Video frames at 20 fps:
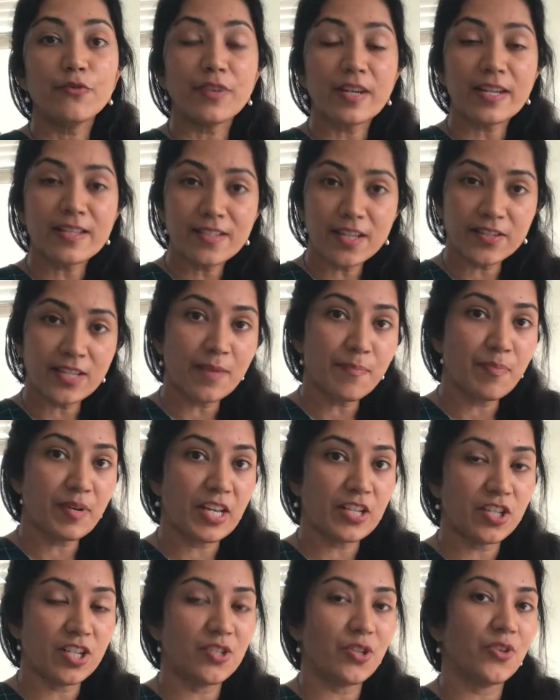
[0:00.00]
freezer
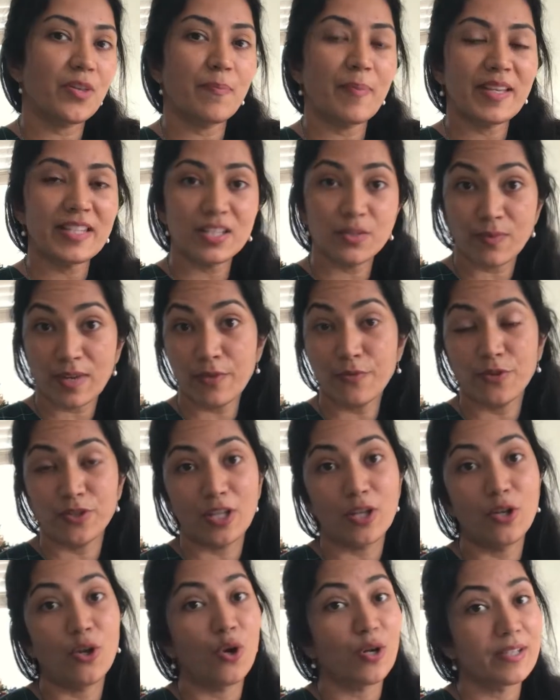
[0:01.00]
temperatures are the best way for
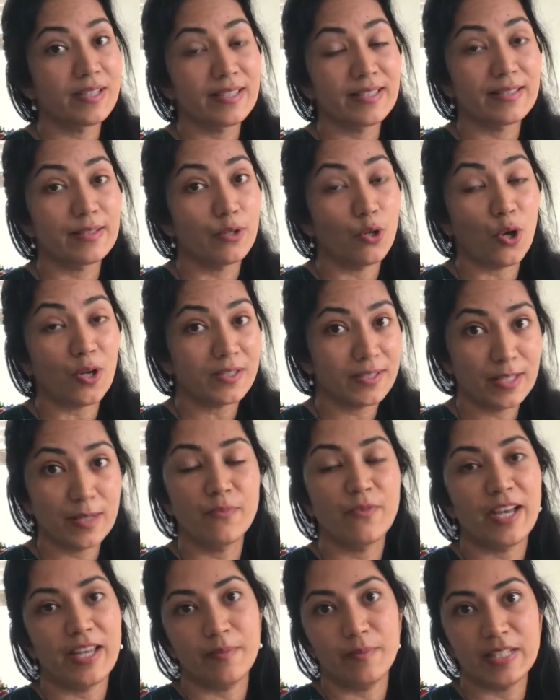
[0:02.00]
the long-term
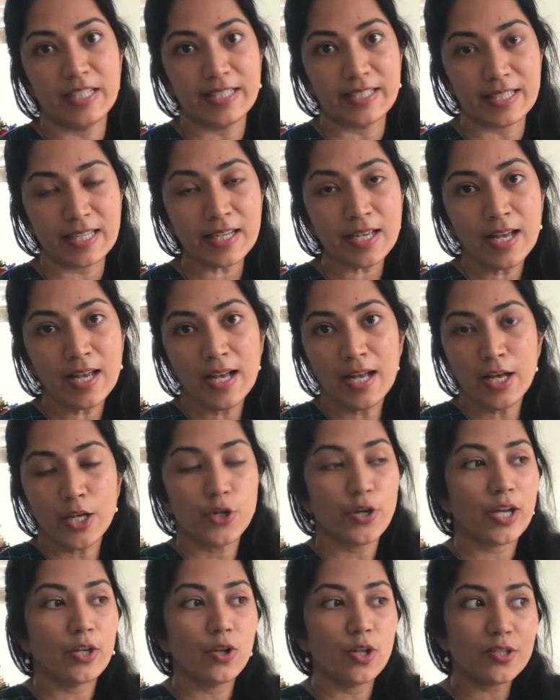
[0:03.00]
viability.
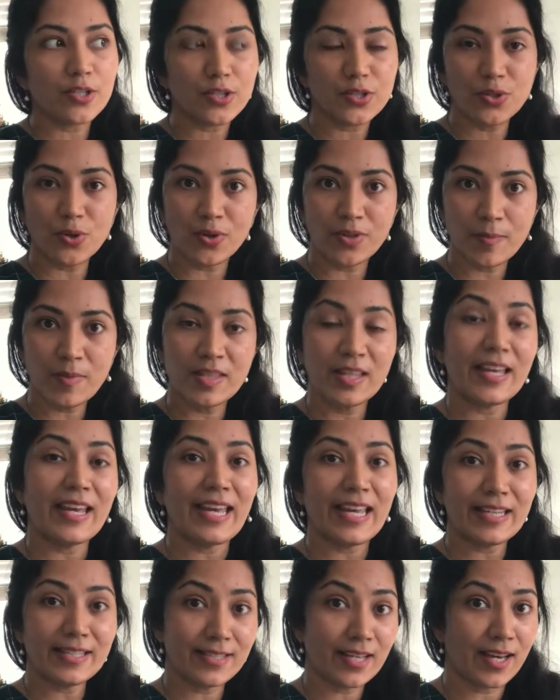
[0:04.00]
You can also store them in the
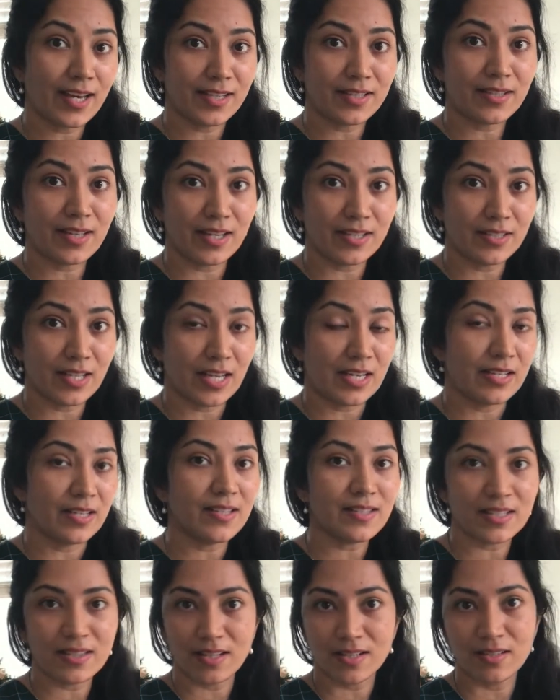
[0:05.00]
airtight
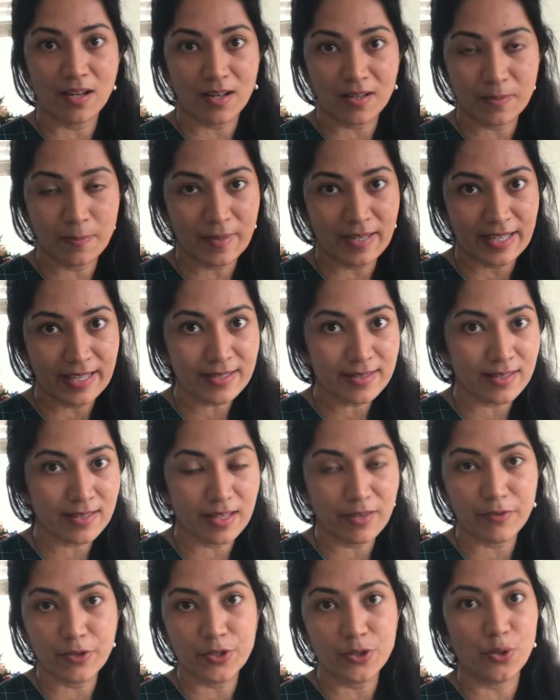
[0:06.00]
containers in the dark place.
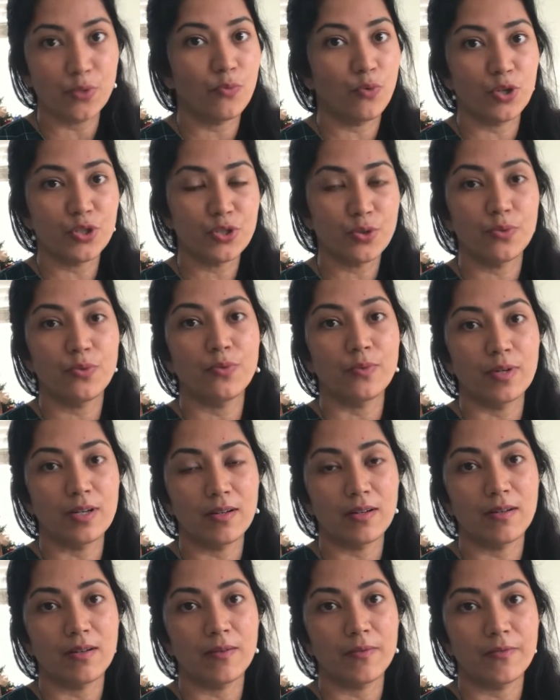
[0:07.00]
If you don't want to
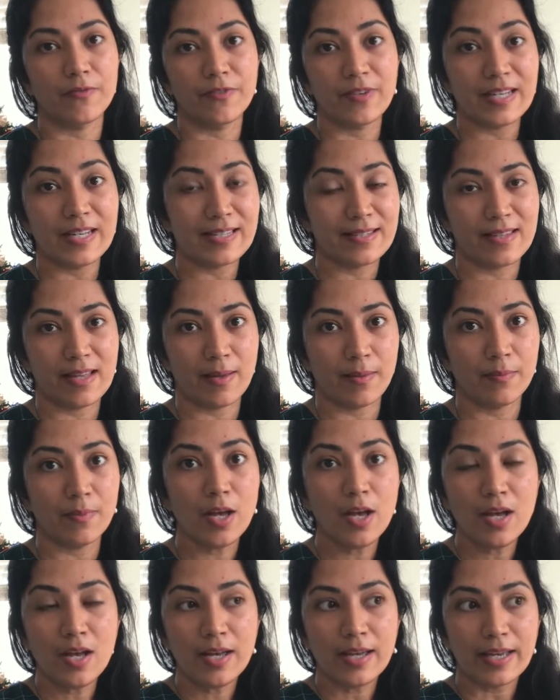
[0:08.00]
freeze them
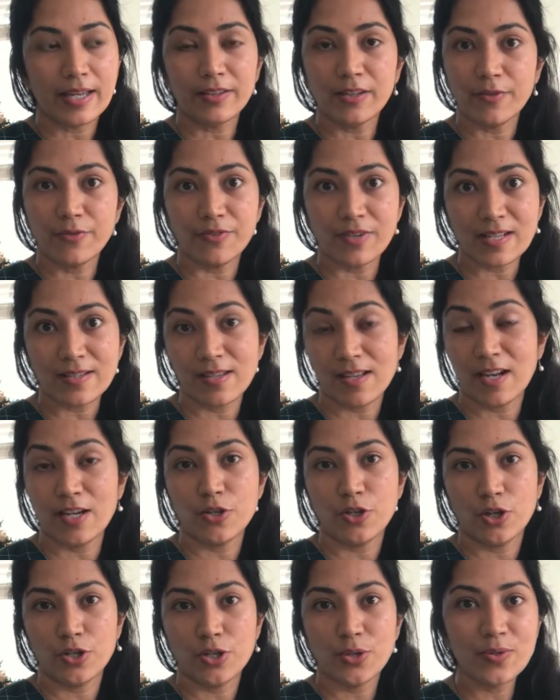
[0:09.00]
in the freezer
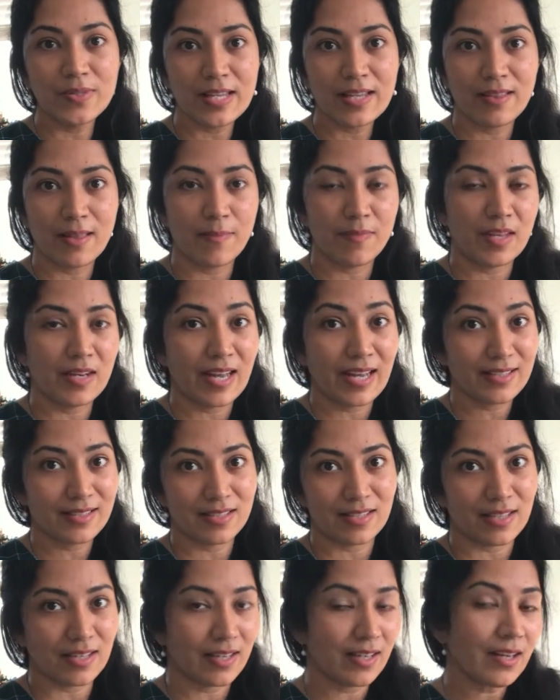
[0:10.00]
and you're using them the next
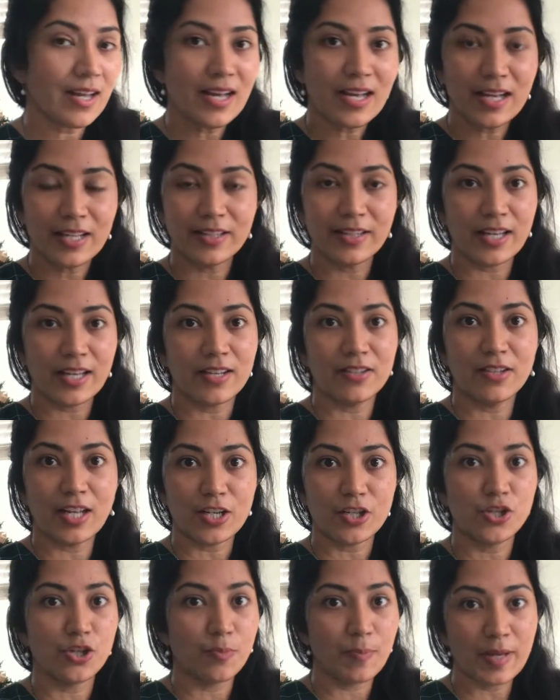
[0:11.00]
year, then
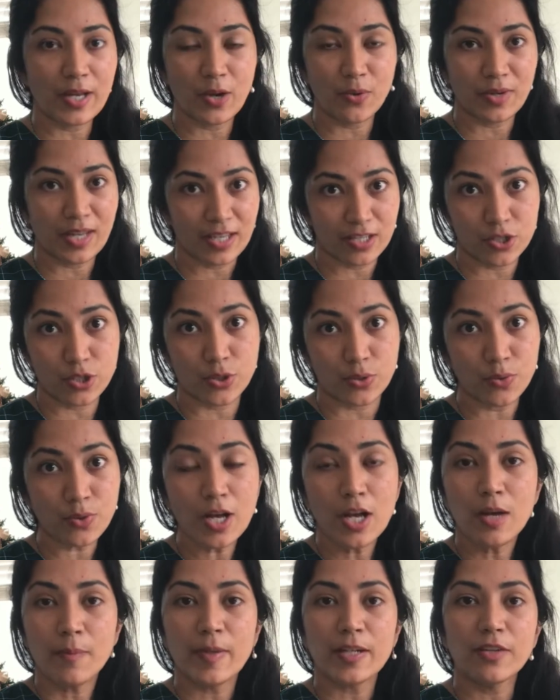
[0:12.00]
that should be okay too.
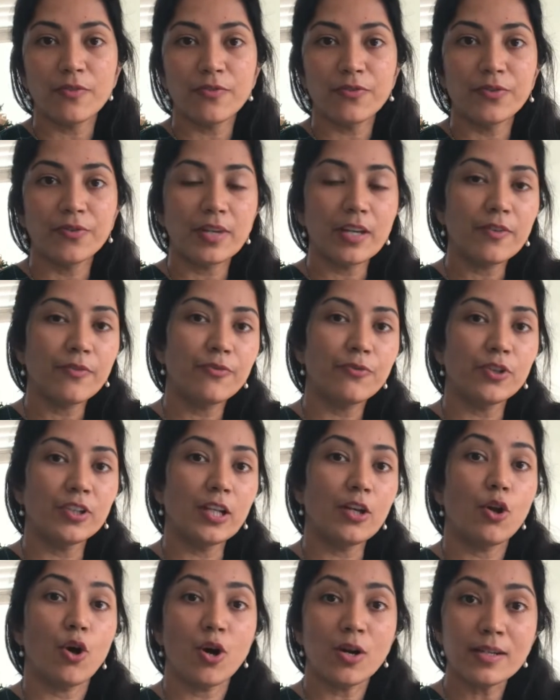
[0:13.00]
But if for
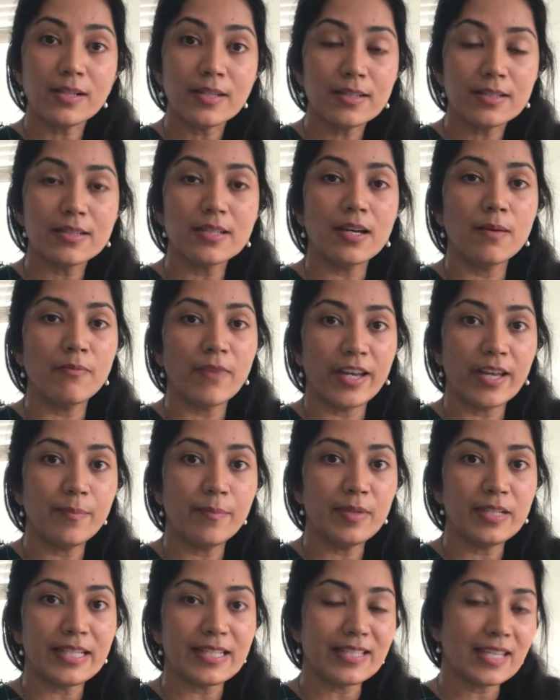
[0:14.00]
the long-term
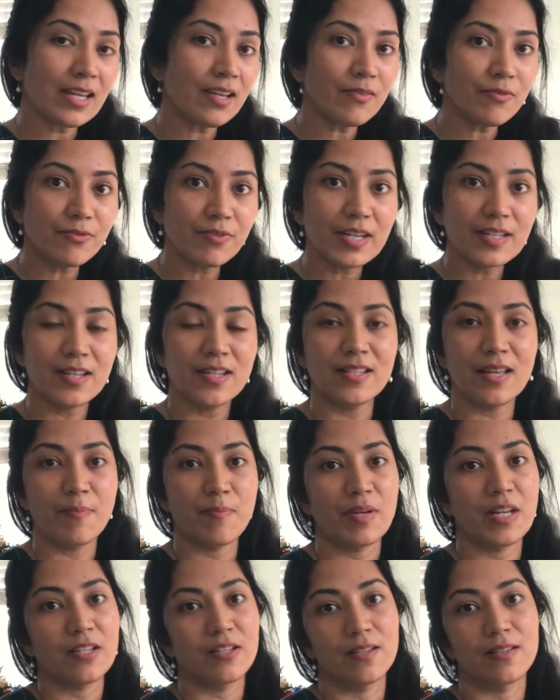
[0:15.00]
viability, freezer
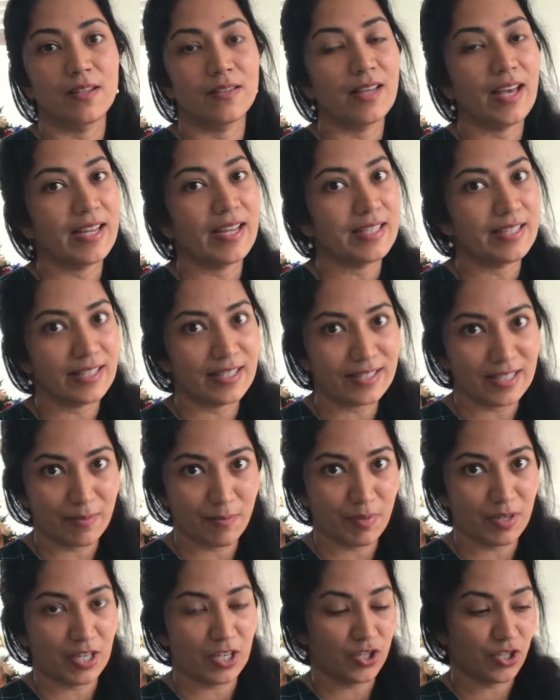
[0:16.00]
temperatures are the ideal
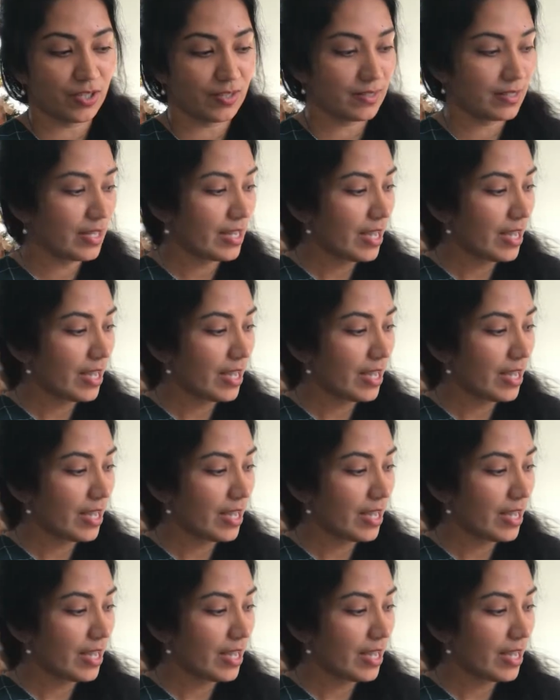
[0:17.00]
temperatures.